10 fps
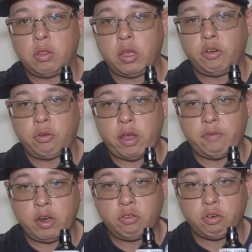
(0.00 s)
They do
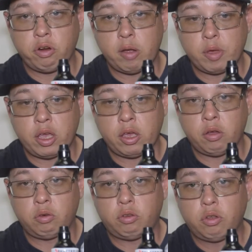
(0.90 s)
have an Instagram
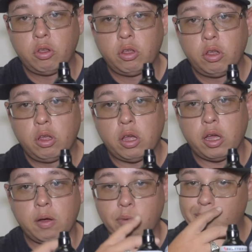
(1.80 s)
account.
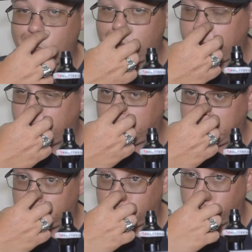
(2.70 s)
We will leave
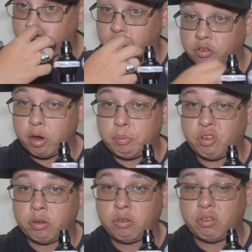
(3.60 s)
links to their
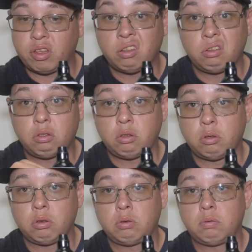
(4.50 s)
descriptions in
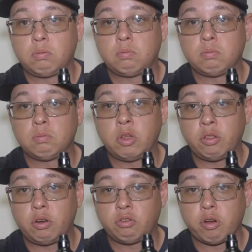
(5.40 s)

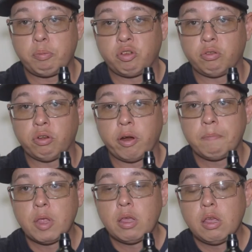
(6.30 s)
the description. Sorry.
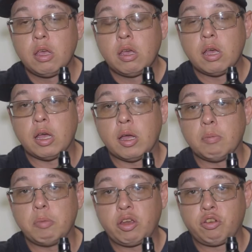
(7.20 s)

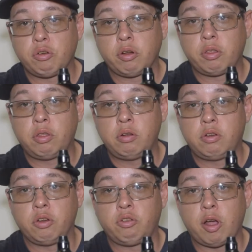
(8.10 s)
Make sure
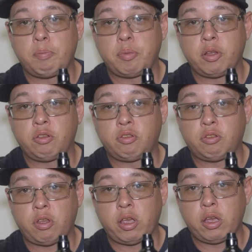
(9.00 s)
to drop
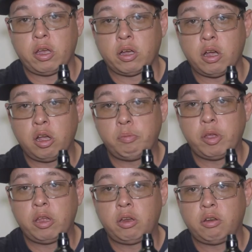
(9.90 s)
us a
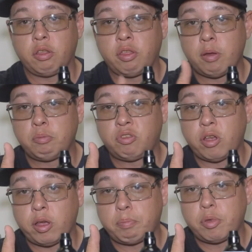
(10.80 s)
comment, a thumbs
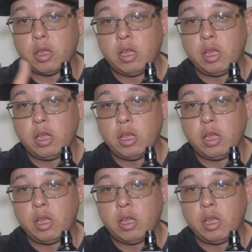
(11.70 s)
up.